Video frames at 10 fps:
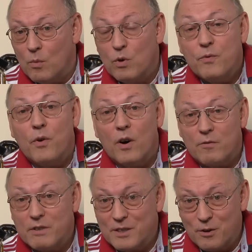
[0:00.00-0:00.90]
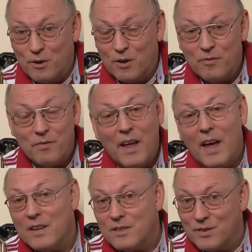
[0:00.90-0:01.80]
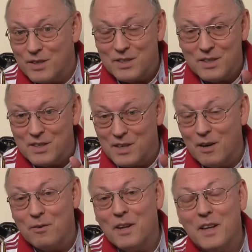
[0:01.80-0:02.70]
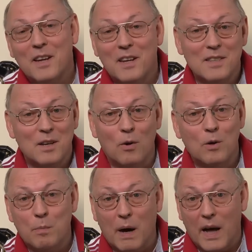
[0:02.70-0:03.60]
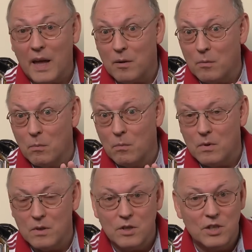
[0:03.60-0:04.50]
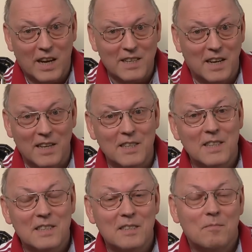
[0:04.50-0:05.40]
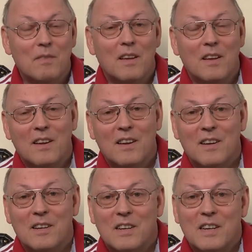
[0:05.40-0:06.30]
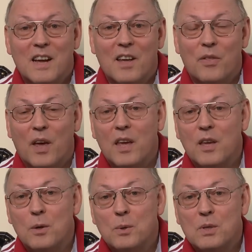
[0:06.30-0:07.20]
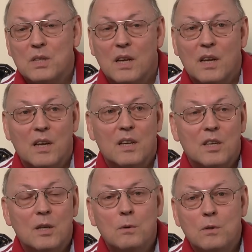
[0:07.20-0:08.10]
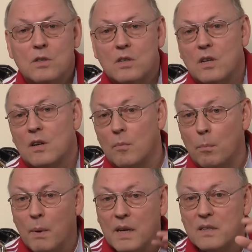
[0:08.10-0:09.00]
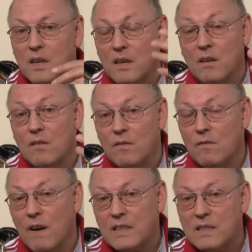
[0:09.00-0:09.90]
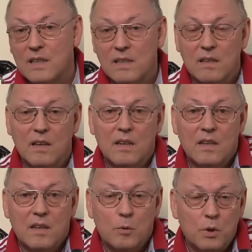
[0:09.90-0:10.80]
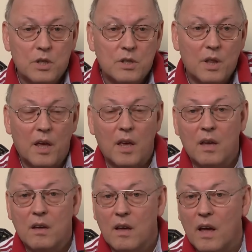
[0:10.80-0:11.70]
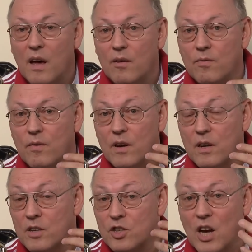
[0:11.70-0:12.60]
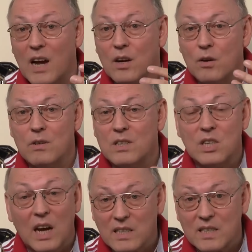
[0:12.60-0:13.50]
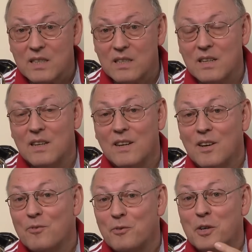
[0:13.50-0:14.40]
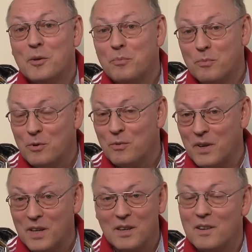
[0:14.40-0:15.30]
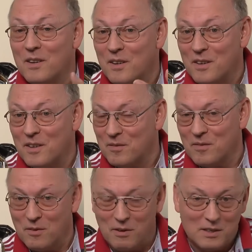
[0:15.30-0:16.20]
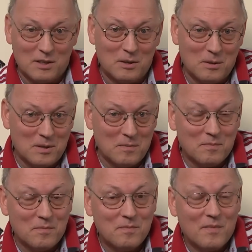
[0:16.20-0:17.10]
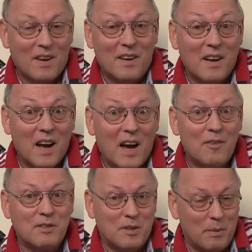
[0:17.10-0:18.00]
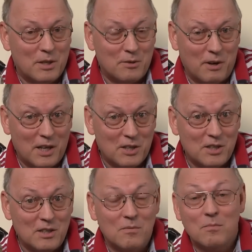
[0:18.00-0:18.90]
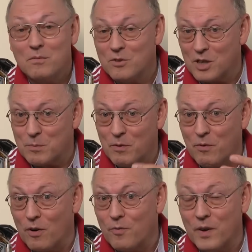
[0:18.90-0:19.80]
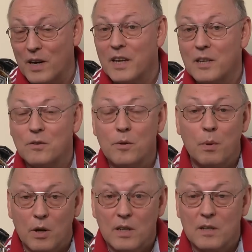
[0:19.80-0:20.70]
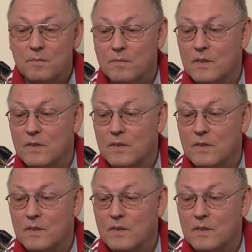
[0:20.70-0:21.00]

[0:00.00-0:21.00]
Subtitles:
Woodford Reserve, and this distillery is owned by Jack Daniel's, and they use a huge mixing vessel in which they have charcoal dust for removing the residues after the maturation, just before filling into the bottle.